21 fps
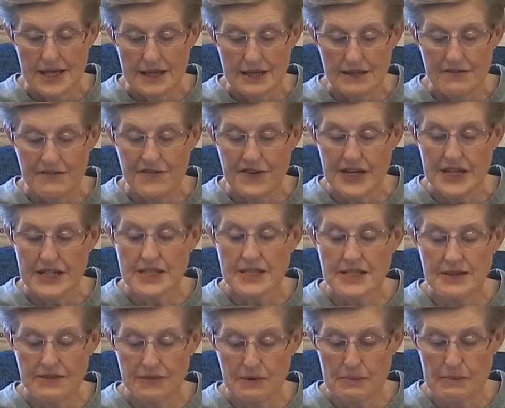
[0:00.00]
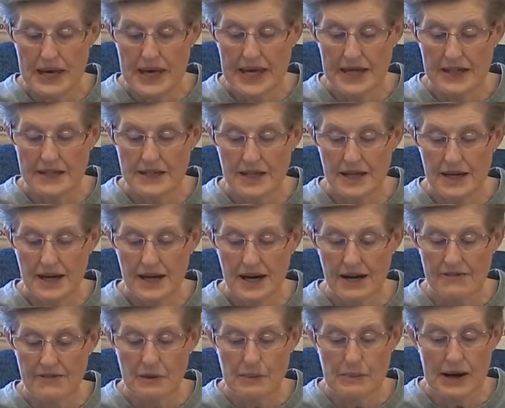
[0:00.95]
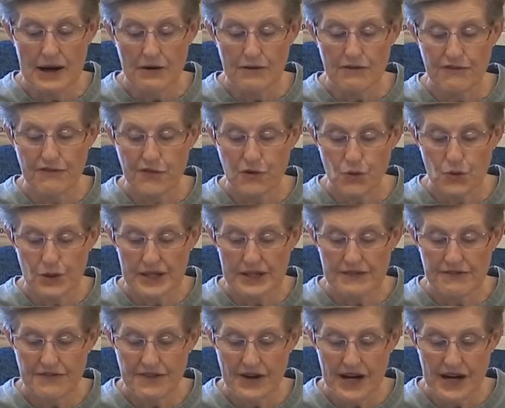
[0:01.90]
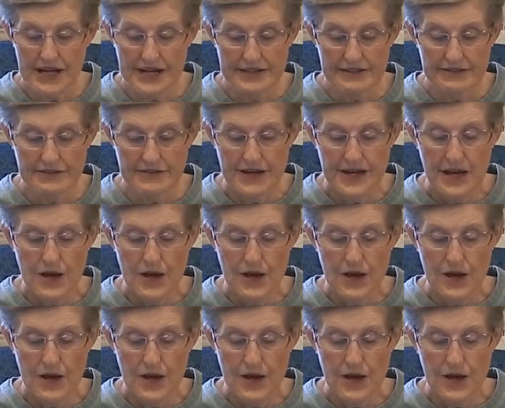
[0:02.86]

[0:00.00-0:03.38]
the face of a man of about 45,